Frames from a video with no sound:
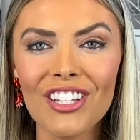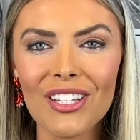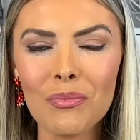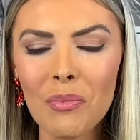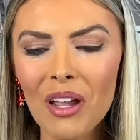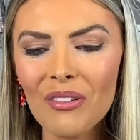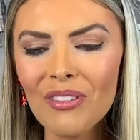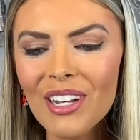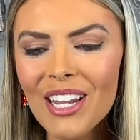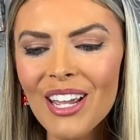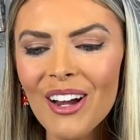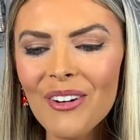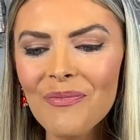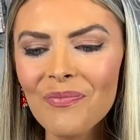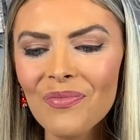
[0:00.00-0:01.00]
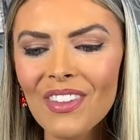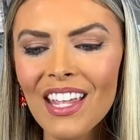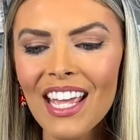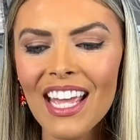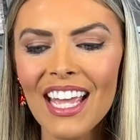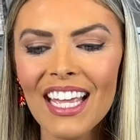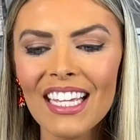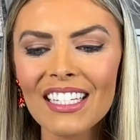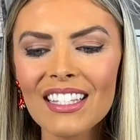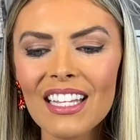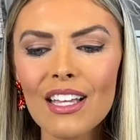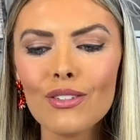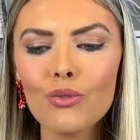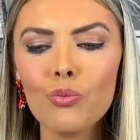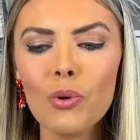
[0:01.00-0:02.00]
this by video. It
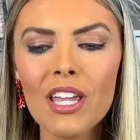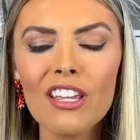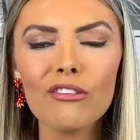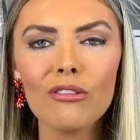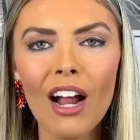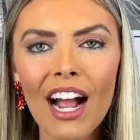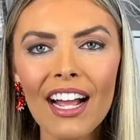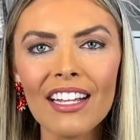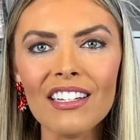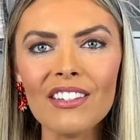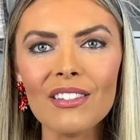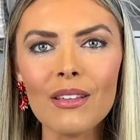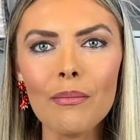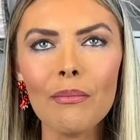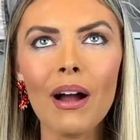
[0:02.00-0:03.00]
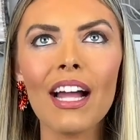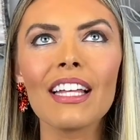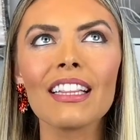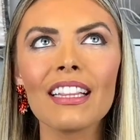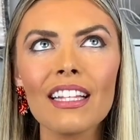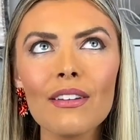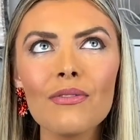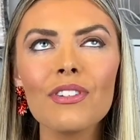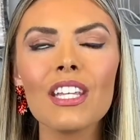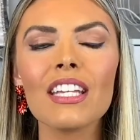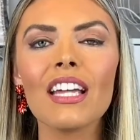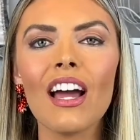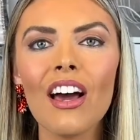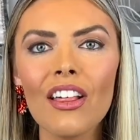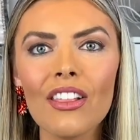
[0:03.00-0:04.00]
says, We rise by
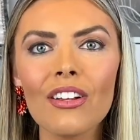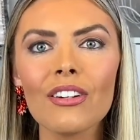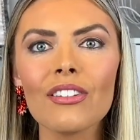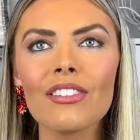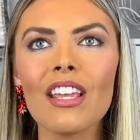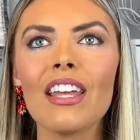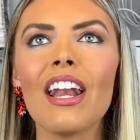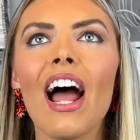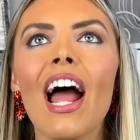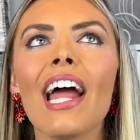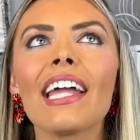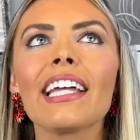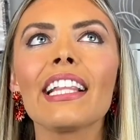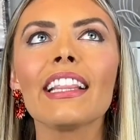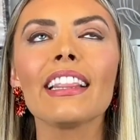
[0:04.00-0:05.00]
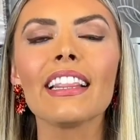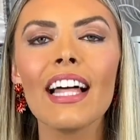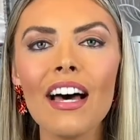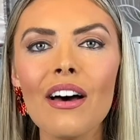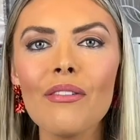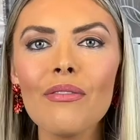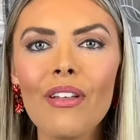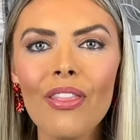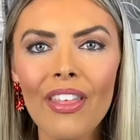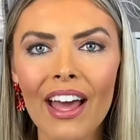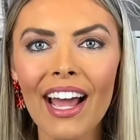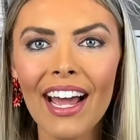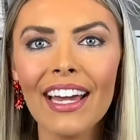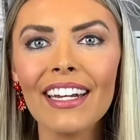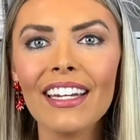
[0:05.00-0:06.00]
lifting others. And I love
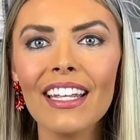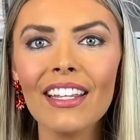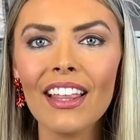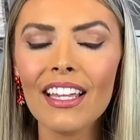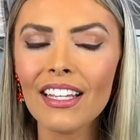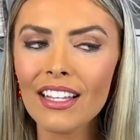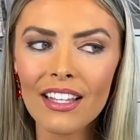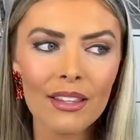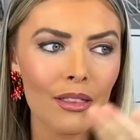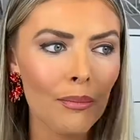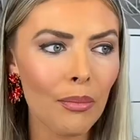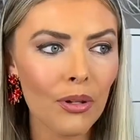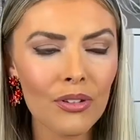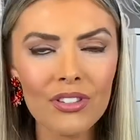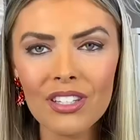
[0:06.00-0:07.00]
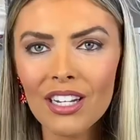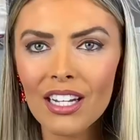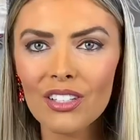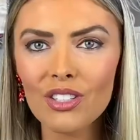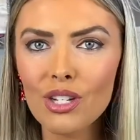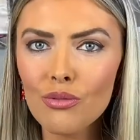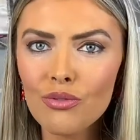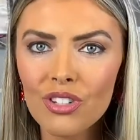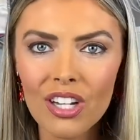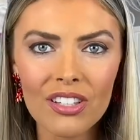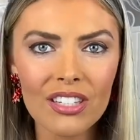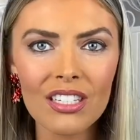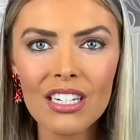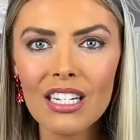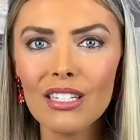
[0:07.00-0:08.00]
that. Like, the person next to you
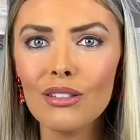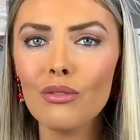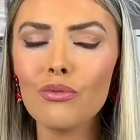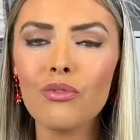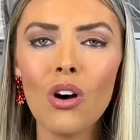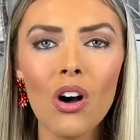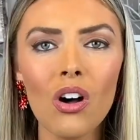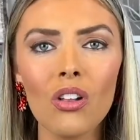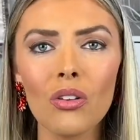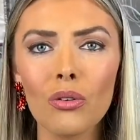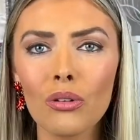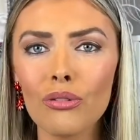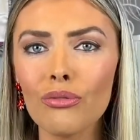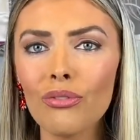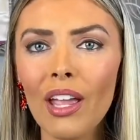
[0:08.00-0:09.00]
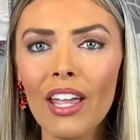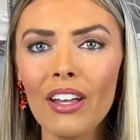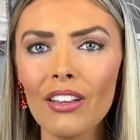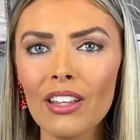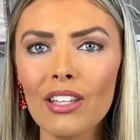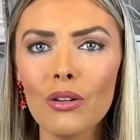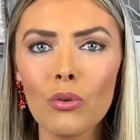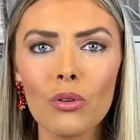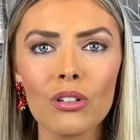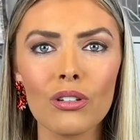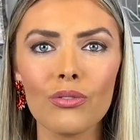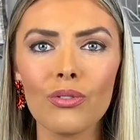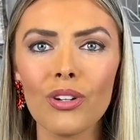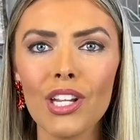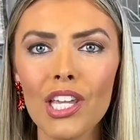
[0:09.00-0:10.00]
doesn't need to fall or fail in order
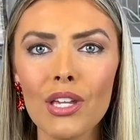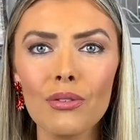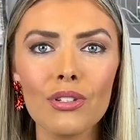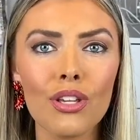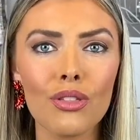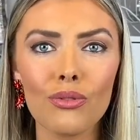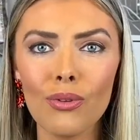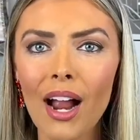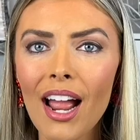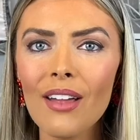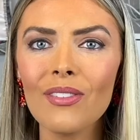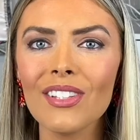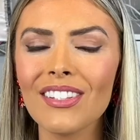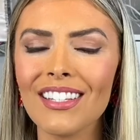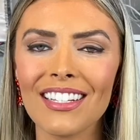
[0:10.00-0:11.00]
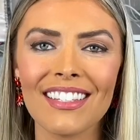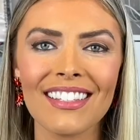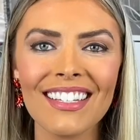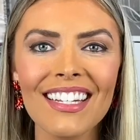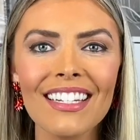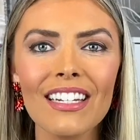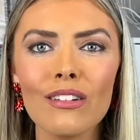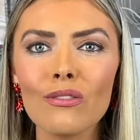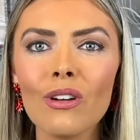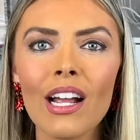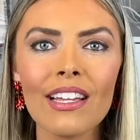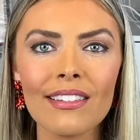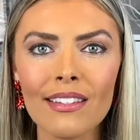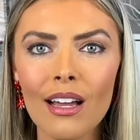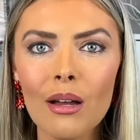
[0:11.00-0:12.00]
for you to thrive and succeed and
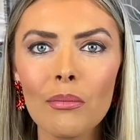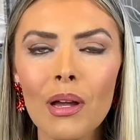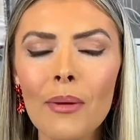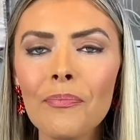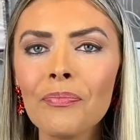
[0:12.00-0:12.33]
rise up.